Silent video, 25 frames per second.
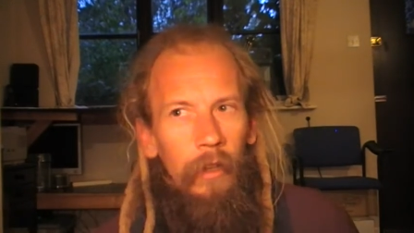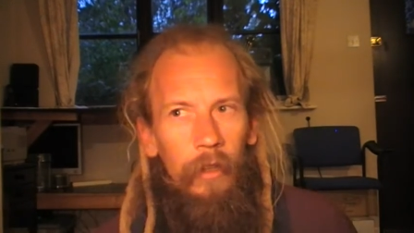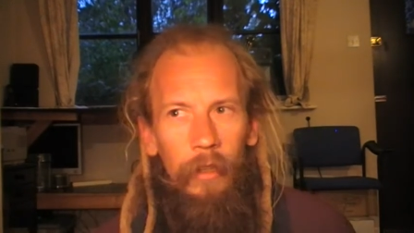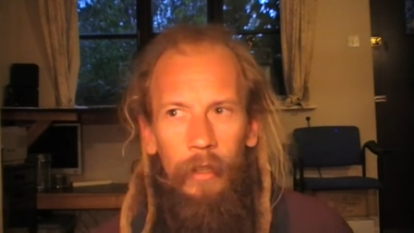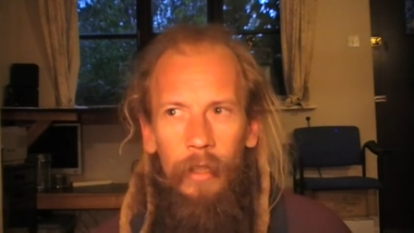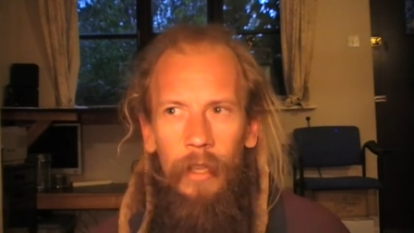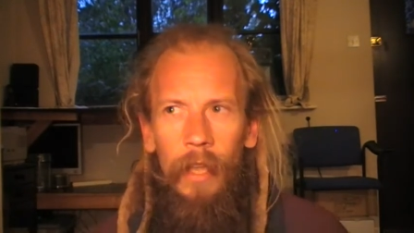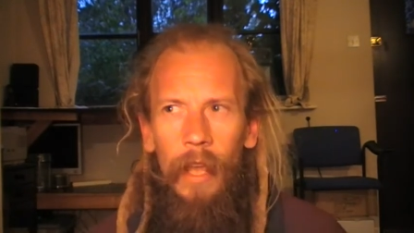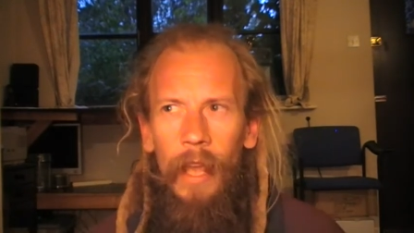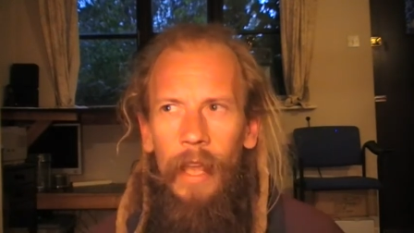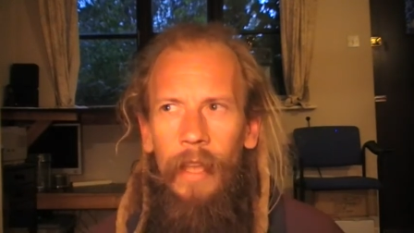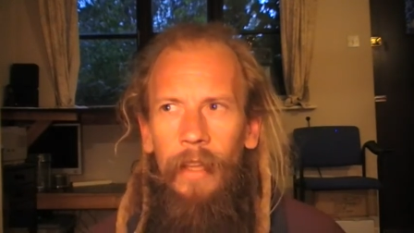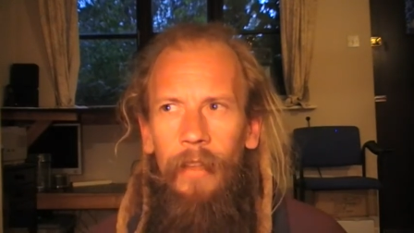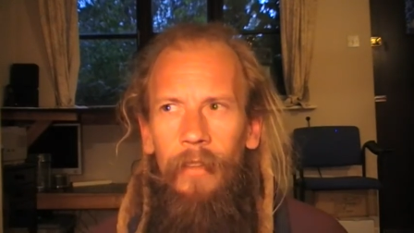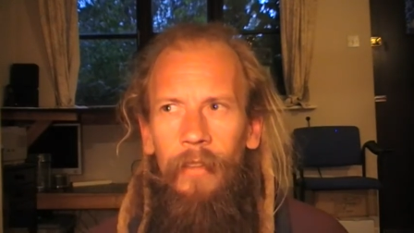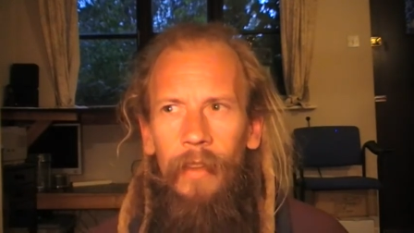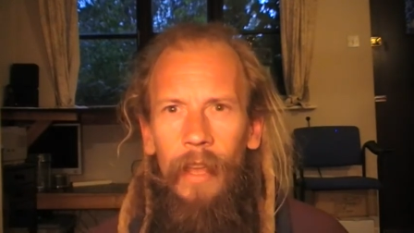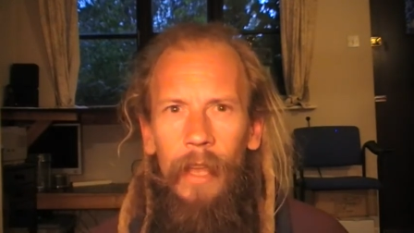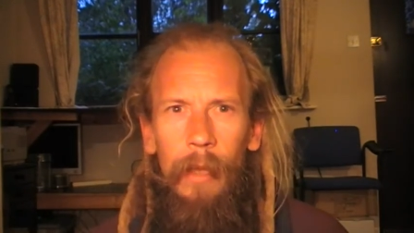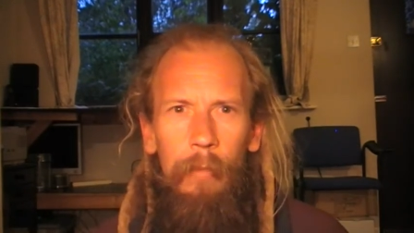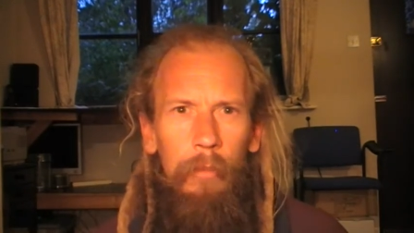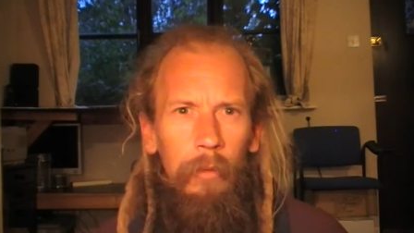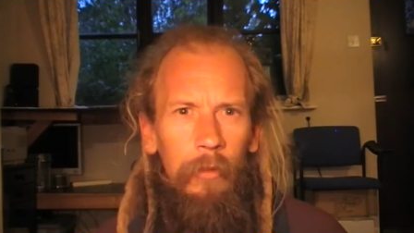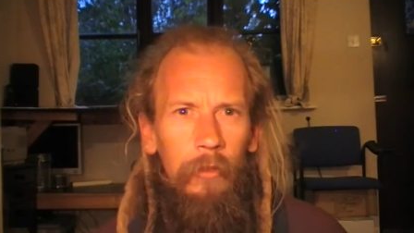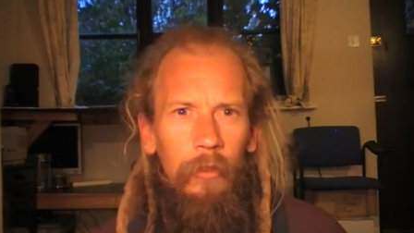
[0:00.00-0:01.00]
yeah, he's
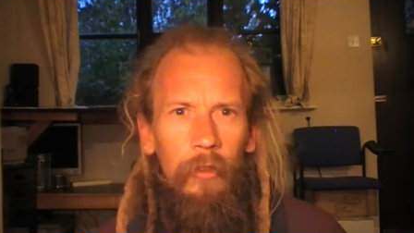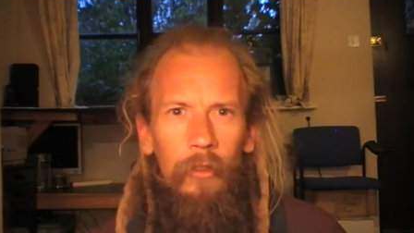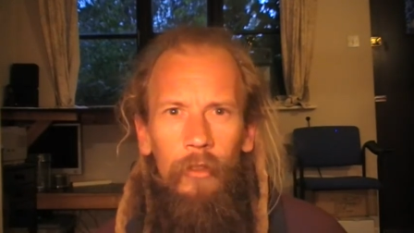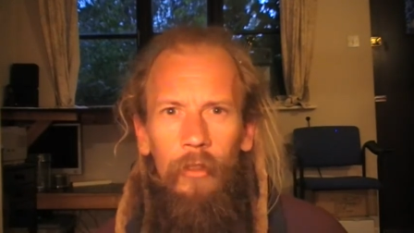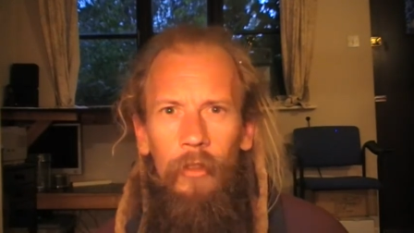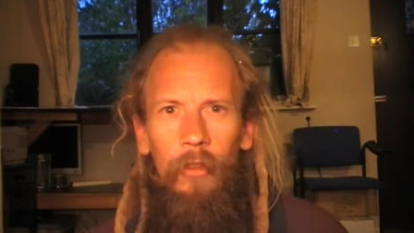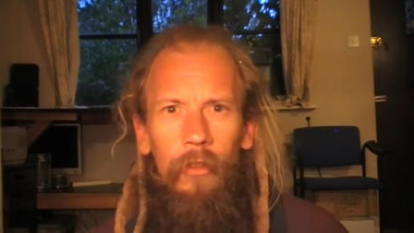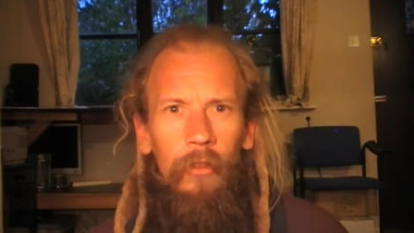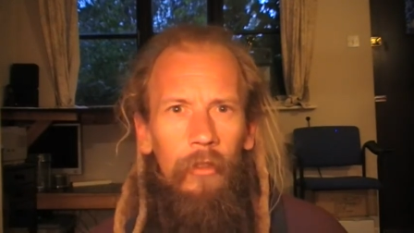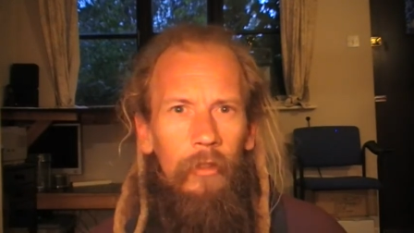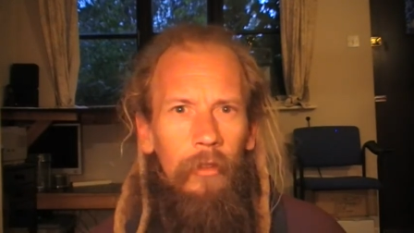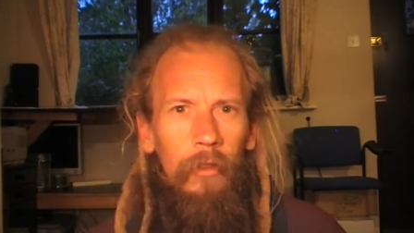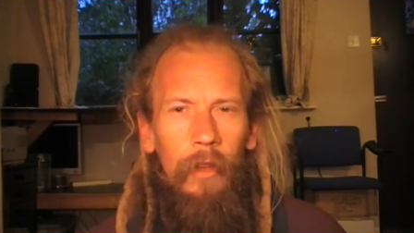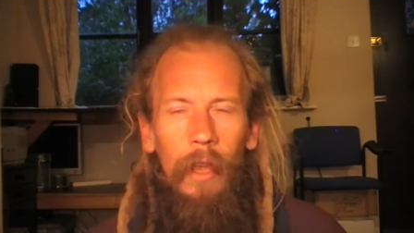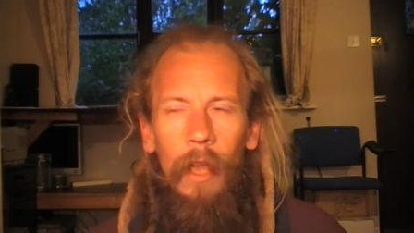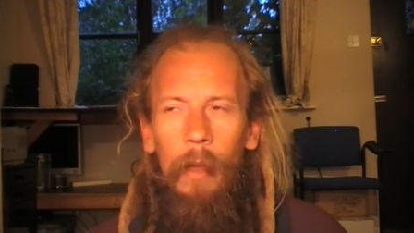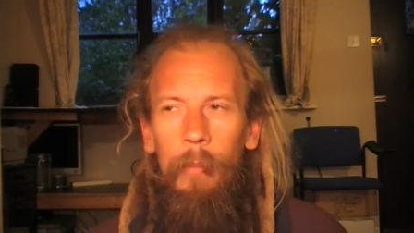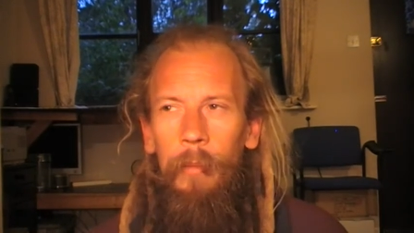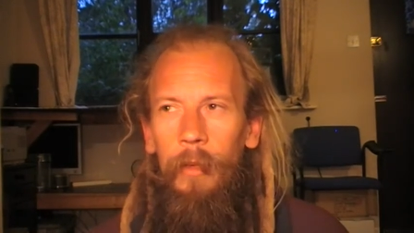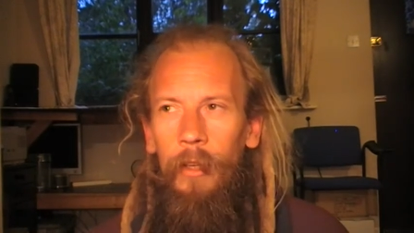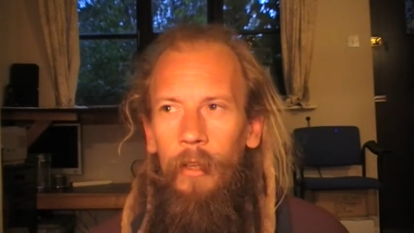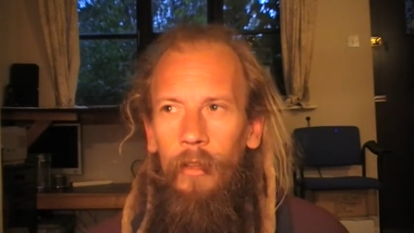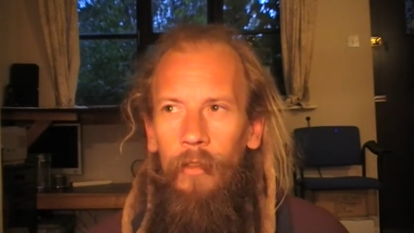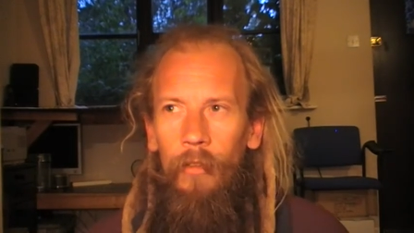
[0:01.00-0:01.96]
able to just, I mean,